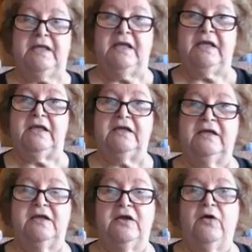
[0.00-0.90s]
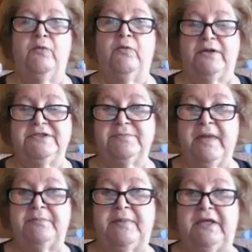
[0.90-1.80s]
being one to
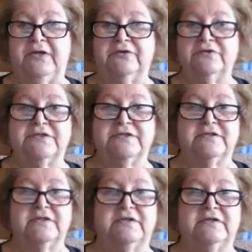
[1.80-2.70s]
my peers,